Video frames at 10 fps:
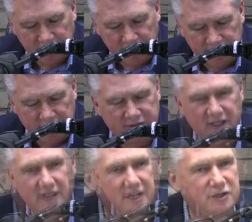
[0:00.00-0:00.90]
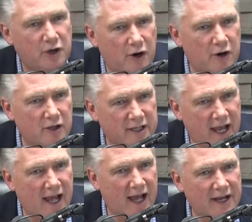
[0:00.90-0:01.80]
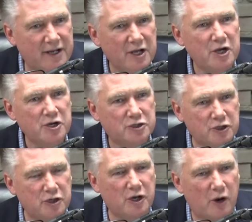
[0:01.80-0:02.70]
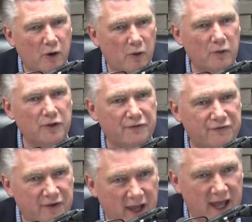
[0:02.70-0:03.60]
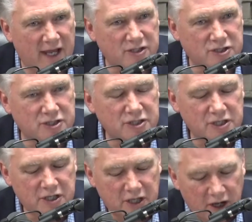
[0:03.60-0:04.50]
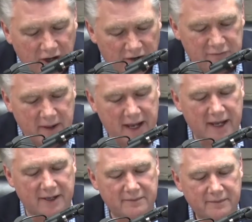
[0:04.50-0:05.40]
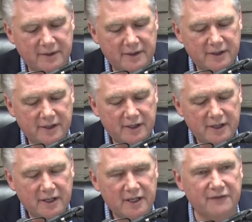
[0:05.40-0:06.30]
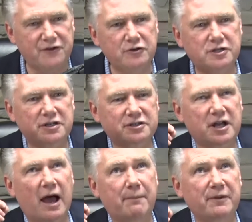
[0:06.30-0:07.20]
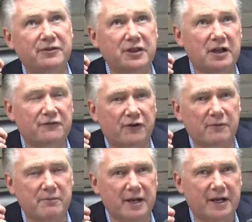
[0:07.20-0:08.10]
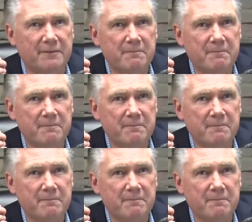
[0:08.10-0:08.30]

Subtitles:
That the eternal God took on the flesh of man. If you just stop and think for a minute